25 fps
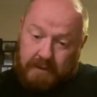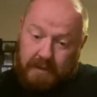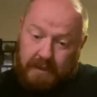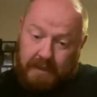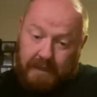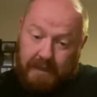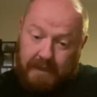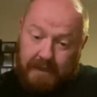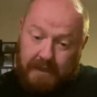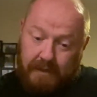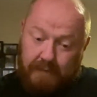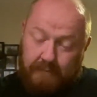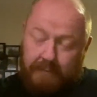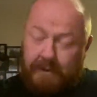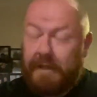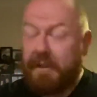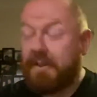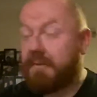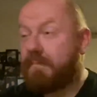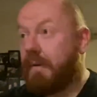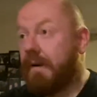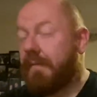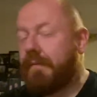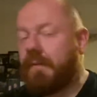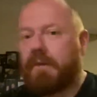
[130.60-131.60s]

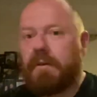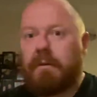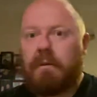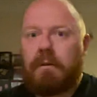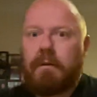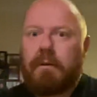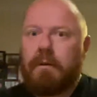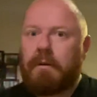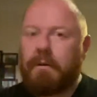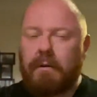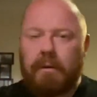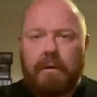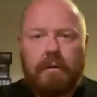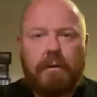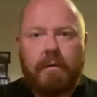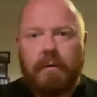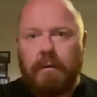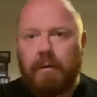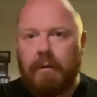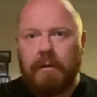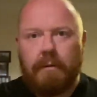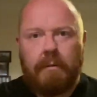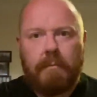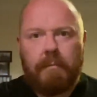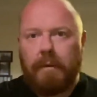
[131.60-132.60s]
Williams Brothers,
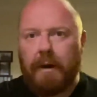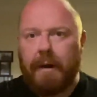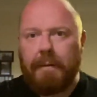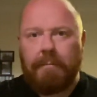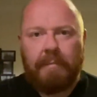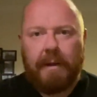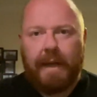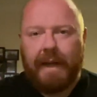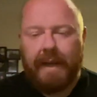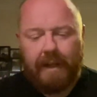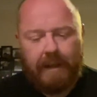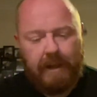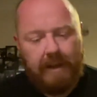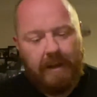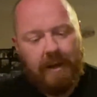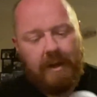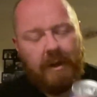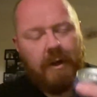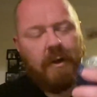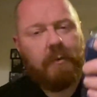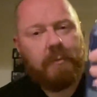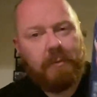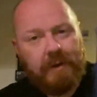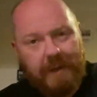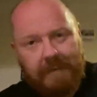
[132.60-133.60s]
mind blank.
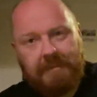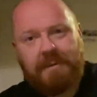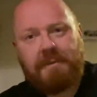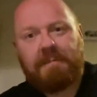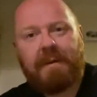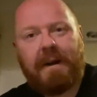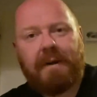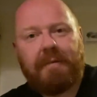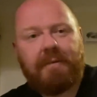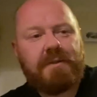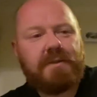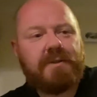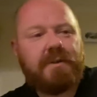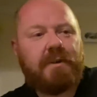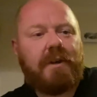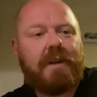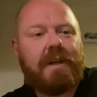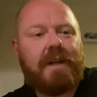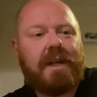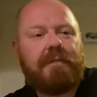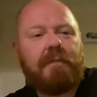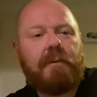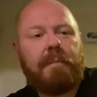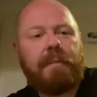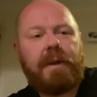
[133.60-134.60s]
Williams Brothers have got
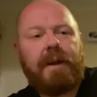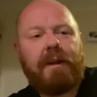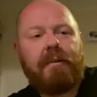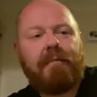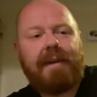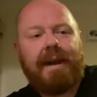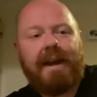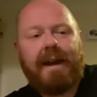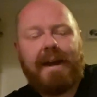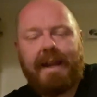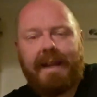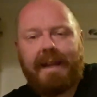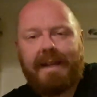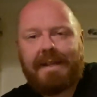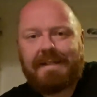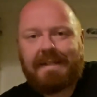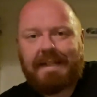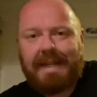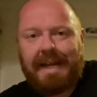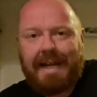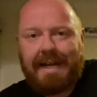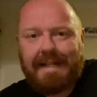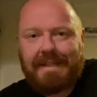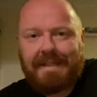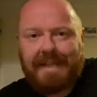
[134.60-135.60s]
another beer out. It's
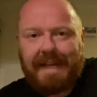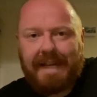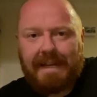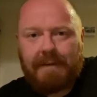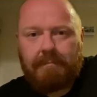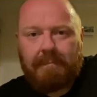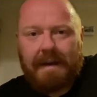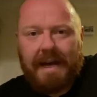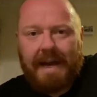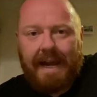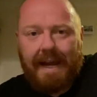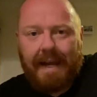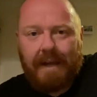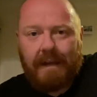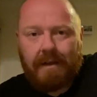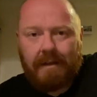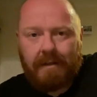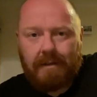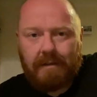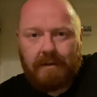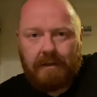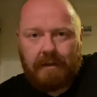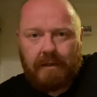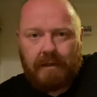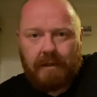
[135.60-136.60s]
their Tin Man
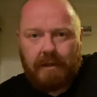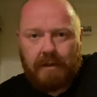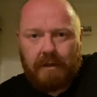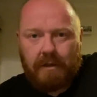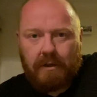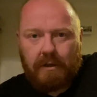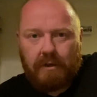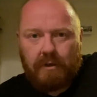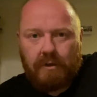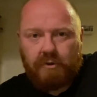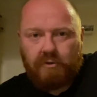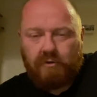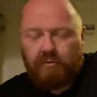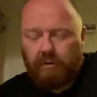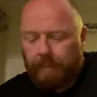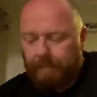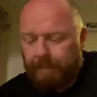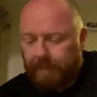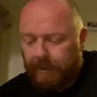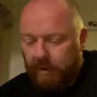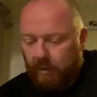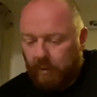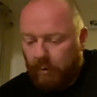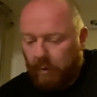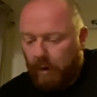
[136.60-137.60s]

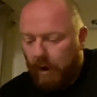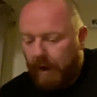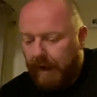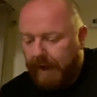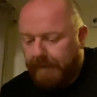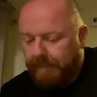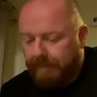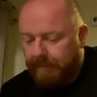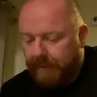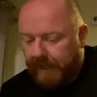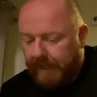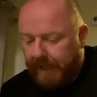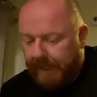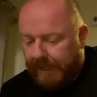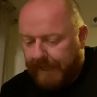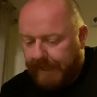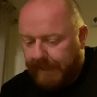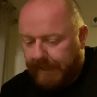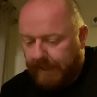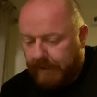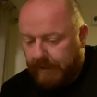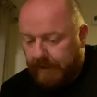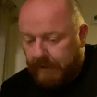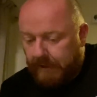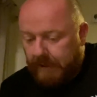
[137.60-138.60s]
Tropical
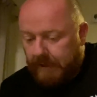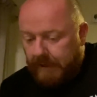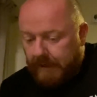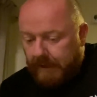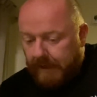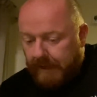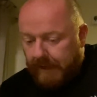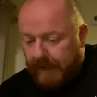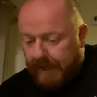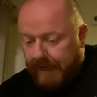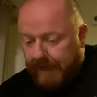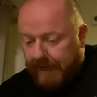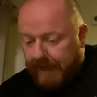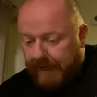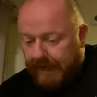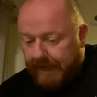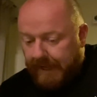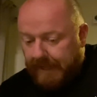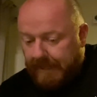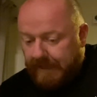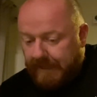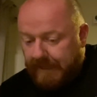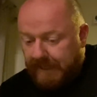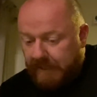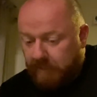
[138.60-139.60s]
IPA.
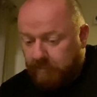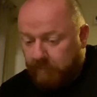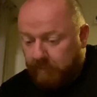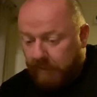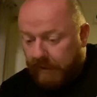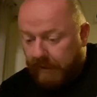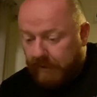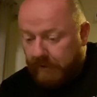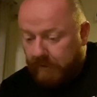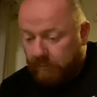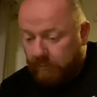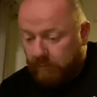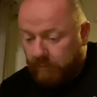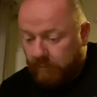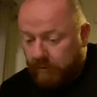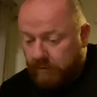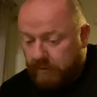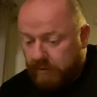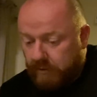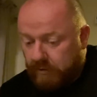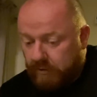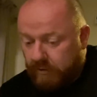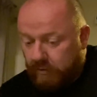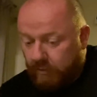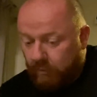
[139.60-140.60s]
And this one
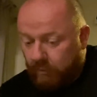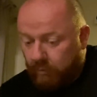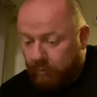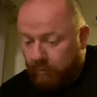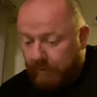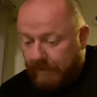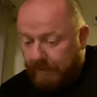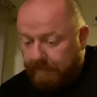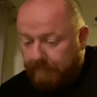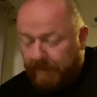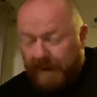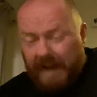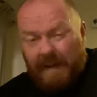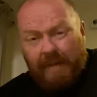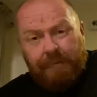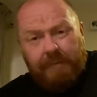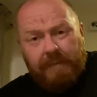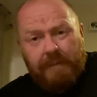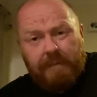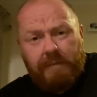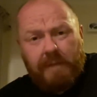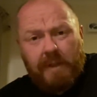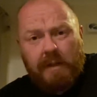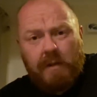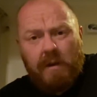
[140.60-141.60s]
was
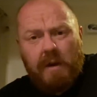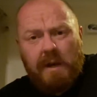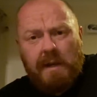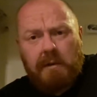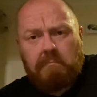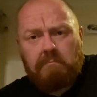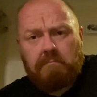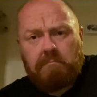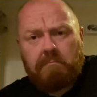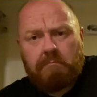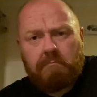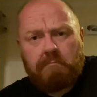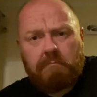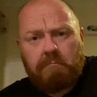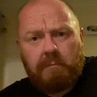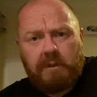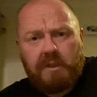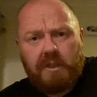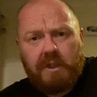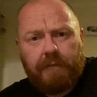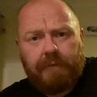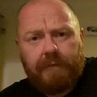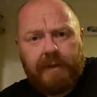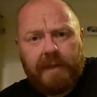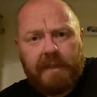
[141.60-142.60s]
£1.59,
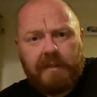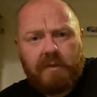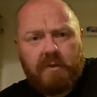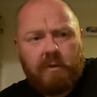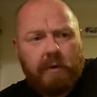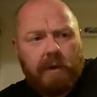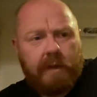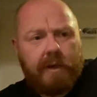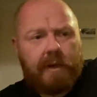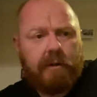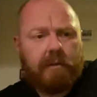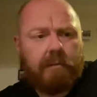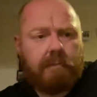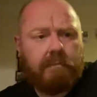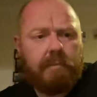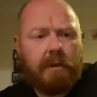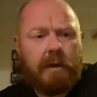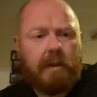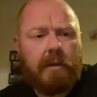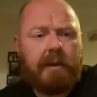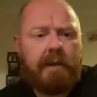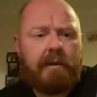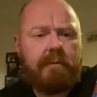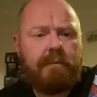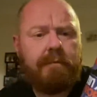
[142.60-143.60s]
which I think is quite a good
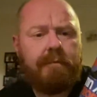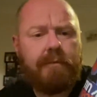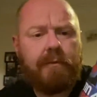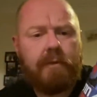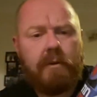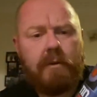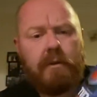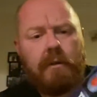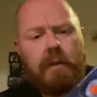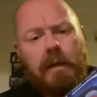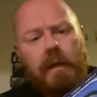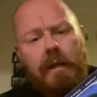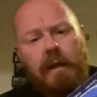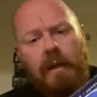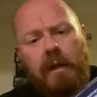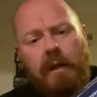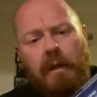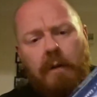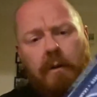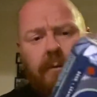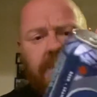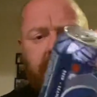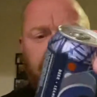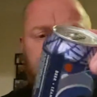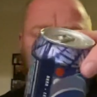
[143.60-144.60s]
bargain for,
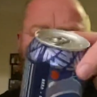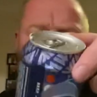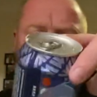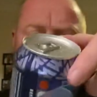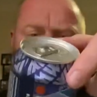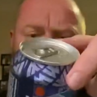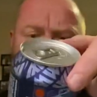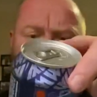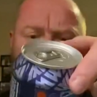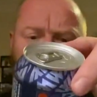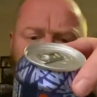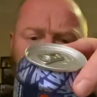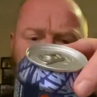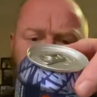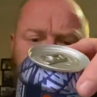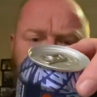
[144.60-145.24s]
was it 5.5%